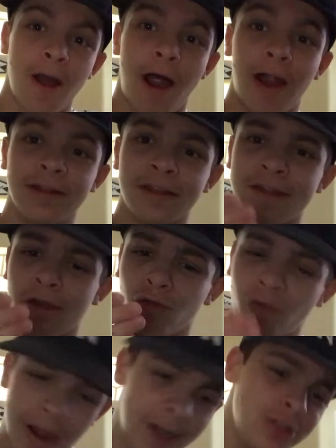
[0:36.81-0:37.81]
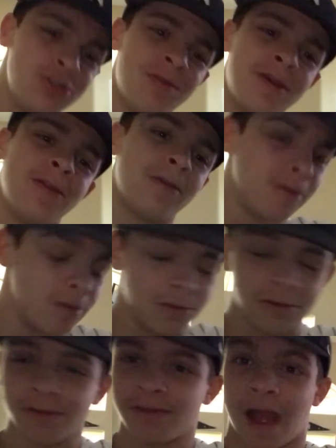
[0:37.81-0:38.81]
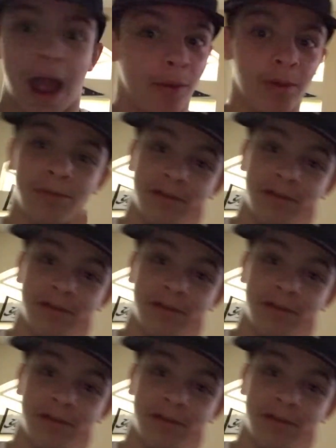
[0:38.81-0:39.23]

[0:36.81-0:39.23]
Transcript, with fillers: Alright, let's get right into it, because I want to